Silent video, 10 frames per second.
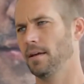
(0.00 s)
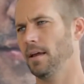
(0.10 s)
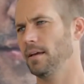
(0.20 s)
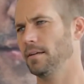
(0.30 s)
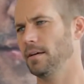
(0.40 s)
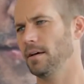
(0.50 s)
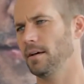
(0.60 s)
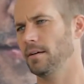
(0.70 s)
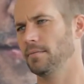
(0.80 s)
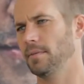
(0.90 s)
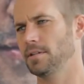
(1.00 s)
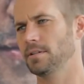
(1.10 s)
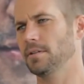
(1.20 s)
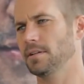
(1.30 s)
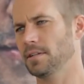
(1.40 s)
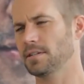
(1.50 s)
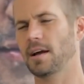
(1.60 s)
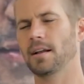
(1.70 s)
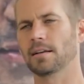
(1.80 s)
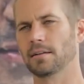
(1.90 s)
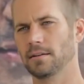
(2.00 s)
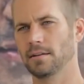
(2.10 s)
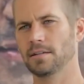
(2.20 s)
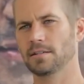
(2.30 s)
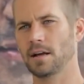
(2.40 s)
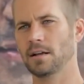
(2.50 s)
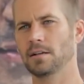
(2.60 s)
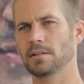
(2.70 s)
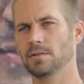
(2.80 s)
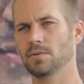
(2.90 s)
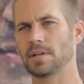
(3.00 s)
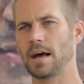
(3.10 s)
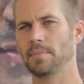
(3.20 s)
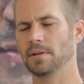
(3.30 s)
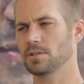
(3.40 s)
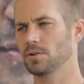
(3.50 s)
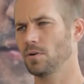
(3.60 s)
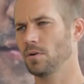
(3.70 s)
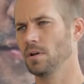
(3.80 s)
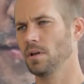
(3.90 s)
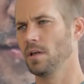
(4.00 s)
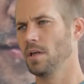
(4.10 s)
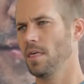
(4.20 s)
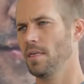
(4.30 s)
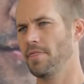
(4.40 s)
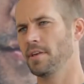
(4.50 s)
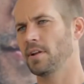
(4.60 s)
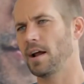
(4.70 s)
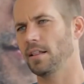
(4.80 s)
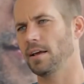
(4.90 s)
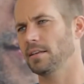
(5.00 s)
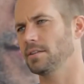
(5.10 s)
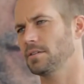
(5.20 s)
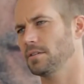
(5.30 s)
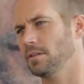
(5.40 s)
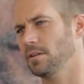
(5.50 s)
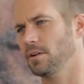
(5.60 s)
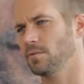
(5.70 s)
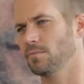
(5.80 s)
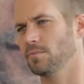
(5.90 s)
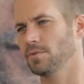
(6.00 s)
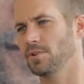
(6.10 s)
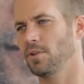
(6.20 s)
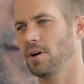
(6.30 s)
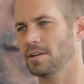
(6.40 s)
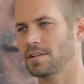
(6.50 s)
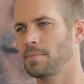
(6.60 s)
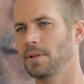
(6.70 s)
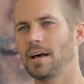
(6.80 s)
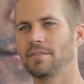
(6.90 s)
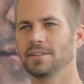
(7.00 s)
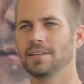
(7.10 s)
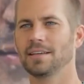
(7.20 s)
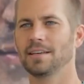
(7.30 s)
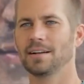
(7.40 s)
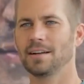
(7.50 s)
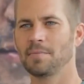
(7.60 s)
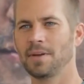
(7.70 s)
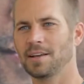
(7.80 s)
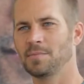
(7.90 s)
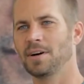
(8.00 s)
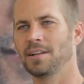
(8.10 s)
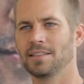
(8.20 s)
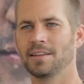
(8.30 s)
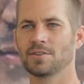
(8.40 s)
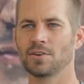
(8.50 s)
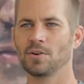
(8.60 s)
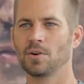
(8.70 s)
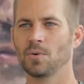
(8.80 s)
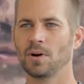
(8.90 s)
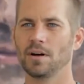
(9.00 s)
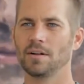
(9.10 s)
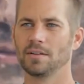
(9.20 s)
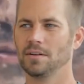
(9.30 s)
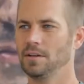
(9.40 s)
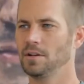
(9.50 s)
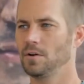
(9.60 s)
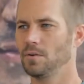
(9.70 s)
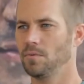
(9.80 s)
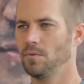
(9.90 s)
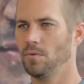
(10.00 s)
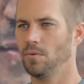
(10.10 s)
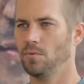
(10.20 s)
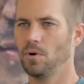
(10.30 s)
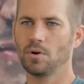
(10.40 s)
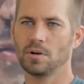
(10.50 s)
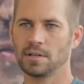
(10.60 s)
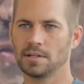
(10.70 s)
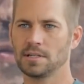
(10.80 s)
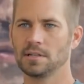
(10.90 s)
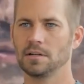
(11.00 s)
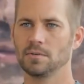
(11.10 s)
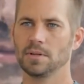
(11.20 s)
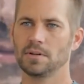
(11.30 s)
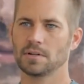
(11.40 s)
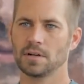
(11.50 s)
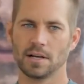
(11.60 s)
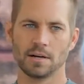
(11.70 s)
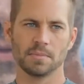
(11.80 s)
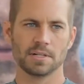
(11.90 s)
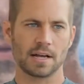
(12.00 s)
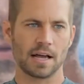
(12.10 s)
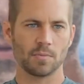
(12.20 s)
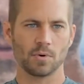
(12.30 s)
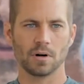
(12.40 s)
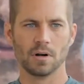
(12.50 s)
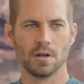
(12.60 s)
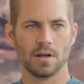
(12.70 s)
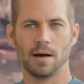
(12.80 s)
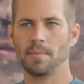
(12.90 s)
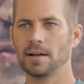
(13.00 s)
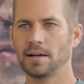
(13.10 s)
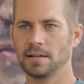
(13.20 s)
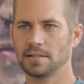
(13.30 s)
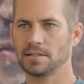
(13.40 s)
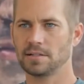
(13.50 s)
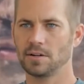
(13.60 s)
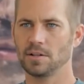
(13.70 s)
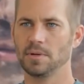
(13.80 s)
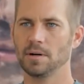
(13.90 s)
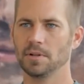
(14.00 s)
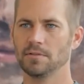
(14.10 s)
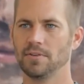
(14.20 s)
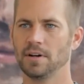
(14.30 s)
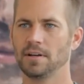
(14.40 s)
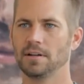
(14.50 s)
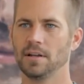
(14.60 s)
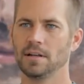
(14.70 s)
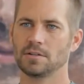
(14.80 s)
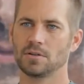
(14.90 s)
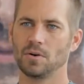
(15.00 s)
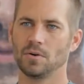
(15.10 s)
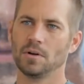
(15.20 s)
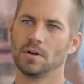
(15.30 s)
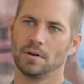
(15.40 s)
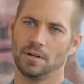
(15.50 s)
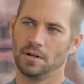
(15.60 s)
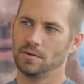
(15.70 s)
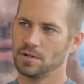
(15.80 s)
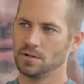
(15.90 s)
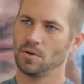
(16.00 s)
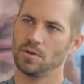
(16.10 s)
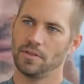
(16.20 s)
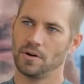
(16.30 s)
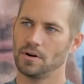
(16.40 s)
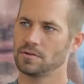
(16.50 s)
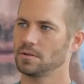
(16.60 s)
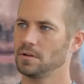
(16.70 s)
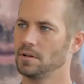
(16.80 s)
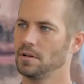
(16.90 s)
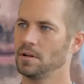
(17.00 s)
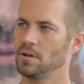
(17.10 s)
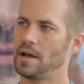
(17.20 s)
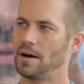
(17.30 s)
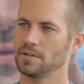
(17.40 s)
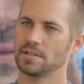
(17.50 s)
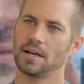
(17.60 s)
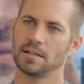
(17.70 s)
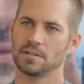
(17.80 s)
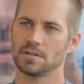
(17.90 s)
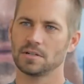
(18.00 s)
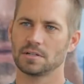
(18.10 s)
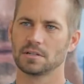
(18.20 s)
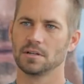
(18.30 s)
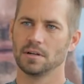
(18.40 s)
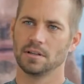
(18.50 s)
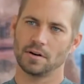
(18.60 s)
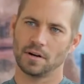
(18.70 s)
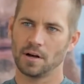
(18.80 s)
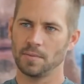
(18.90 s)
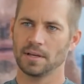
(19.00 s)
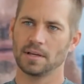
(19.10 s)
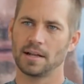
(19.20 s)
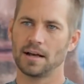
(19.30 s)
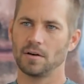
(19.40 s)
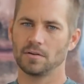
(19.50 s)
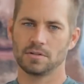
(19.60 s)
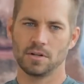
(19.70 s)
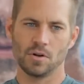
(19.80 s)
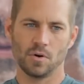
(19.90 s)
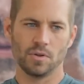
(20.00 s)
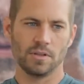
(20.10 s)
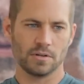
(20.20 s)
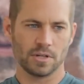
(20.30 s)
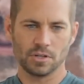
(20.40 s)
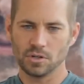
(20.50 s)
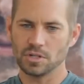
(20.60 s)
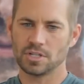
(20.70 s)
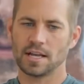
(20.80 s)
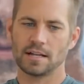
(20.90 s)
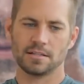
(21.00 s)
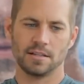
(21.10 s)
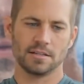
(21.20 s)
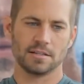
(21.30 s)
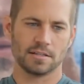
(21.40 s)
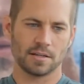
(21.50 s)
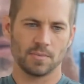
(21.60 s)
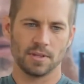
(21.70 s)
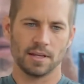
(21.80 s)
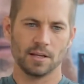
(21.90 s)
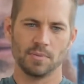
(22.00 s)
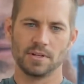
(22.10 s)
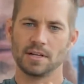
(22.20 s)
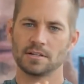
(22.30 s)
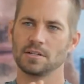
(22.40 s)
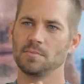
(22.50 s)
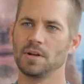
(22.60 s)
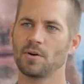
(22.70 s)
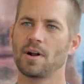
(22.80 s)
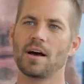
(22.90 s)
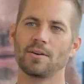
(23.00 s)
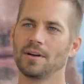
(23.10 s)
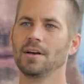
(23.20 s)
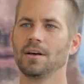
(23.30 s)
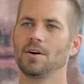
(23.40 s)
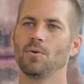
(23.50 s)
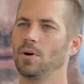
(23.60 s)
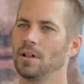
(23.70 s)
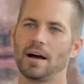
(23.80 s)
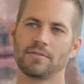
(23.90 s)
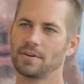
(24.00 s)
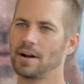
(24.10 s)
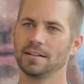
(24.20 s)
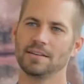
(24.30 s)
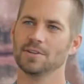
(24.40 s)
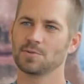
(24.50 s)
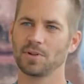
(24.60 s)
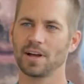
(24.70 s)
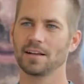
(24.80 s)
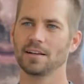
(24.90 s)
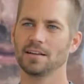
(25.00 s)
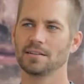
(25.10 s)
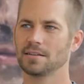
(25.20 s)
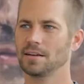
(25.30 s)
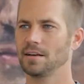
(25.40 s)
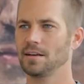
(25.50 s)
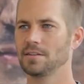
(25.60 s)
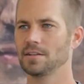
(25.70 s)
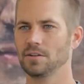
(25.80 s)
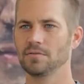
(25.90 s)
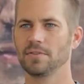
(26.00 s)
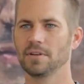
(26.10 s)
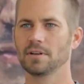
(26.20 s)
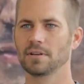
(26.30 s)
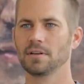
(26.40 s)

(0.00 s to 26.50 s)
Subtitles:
It's exciting. It's exciting to see what's happening. So the thing that I like is, so long as I'm alive and kicking and I'm making money and things are going well, Row can continue. But there's going to come a time where I not necessarily be able to fund it. And so, to know that there's, the outside interests that are coming in now, to know that there's a good chance that this is something that could potentially be around well after I leave this planet, it's a good feeling.